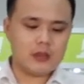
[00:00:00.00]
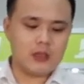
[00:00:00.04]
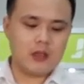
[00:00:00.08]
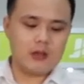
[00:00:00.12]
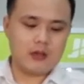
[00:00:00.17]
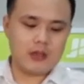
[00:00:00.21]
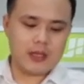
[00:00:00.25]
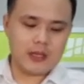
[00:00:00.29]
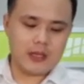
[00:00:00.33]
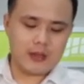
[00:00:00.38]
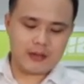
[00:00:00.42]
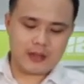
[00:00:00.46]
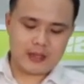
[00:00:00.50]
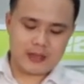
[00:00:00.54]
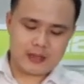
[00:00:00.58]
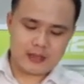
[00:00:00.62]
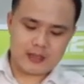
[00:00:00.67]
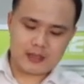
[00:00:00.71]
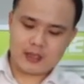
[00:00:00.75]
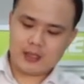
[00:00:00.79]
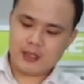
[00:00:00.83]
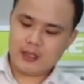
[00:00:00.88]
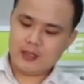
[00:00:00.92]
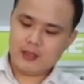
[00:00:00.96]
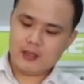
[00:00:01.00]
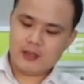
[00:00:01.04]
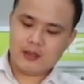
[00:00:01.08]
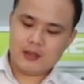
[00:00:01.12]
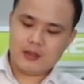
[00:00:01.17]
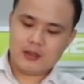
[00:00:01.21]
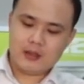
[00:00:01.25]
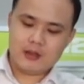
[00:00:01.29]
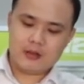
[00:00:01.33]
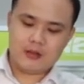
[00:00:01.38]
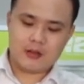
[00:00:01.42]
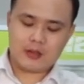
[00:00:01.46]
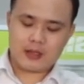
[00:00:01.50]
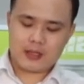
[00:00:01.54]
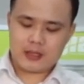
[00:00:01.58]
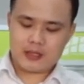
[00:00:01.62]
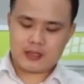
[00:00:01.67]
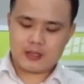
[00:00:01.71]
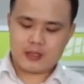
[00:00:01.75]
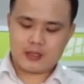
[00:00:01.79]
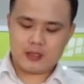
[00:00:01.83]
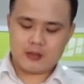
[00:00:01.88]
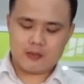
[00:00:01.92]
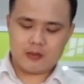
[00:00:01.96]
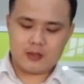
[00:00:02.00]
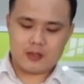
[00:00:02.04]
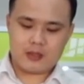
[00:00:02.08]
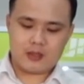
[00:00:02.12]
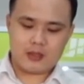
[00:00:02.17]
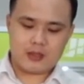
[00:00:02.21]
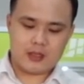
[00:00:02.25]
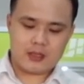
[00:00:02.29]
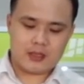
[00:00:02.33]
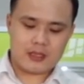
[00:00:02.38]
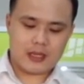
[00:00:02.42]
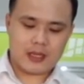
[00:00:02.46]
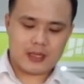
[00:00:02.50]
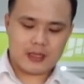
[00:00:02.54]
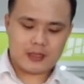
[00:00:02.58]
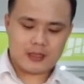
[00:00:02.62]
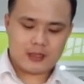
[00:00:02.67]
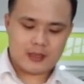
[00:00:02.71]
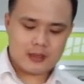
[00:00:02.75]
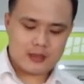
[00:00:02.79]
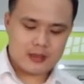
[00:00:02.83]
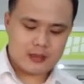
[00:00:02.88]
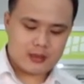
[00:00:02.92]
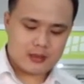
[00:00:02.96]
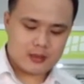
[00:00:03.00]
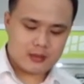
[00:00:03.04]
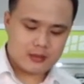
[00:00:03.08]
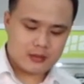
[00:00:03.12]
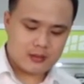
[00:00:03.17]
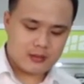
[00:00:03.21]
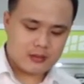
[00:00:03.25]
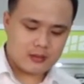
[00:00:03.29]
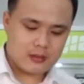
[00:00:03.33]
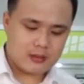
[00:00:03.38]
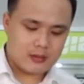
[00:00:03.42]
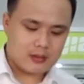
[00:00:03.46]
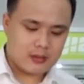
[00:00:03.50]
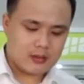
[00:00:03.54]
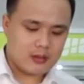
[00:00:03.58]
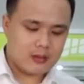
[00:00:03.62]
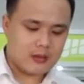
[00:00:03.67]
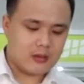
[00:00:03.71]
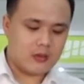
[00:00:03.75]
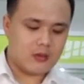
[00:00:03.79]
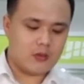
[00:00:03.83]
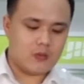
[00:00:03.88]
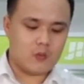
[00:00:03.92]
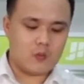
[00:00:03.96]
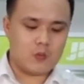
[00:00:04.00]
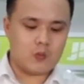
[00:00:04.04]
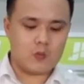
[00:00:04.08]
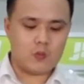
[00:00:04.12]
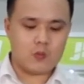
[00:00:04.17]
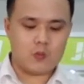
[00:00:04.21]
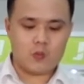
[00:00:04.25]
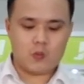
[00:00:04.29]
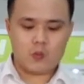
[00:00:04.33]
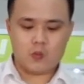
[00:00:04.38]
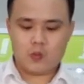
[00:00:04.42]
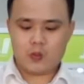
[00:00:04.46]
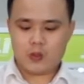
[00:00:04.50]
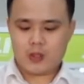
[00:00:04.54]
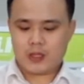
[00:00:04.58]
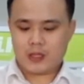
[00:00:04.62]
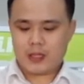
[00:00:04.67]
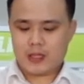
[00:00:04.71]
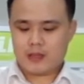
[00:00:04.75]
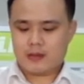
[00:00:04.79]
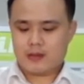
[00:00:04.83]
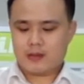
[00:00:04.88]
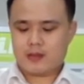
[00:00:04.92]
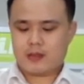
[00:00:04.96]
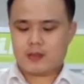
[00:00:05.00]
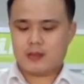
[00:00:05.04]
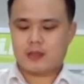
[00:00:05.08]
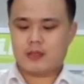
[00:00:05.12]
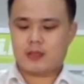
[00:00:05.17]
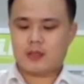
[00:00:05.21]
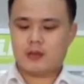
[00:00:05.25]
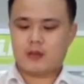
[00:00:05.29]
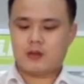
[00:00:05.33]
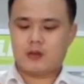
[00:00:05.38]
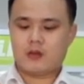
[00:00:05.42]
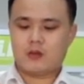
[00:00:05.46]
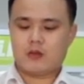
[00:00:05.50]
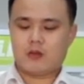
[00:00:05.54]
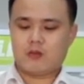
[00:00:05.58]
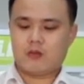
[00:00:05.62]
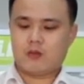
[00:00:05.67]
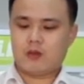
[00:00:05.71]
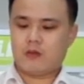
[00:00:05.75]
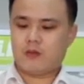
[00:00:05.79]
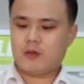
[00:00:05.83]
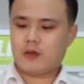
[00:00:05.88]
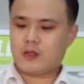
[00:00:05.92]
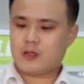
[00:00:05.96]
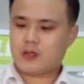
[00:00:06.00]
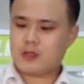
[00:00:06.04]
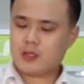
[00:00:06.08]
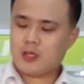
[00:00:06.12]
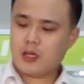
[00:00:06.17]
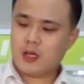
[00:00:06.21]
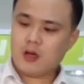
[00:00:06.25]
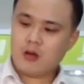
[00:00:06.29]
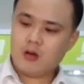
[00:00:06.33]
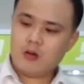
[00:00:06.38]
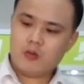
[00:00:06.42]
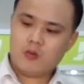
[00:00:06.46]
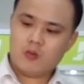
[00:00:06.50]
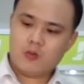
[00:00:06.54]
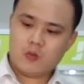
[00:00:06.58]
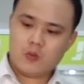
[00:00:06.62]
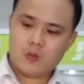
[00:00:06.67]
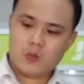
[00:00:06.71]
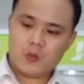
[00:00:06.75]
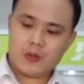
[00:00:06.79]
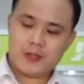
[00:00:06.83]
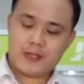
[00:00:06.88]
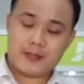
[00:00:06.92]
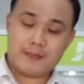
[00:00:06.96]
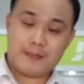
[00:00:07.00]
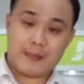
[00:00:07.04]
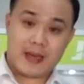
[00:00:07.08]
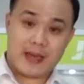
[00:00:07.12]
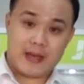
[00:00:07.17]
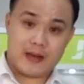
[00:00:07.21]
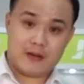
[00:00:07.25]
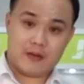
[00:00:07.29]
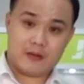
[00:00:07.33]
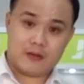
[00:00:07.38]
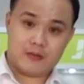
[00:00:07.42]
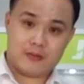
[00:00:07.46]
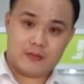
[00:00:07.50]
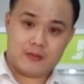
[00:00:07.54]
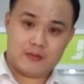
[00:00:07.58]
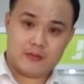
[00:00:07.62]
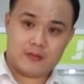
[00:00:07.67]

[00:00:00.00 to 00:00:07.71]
Okay, you can see with these items we will sell with panel.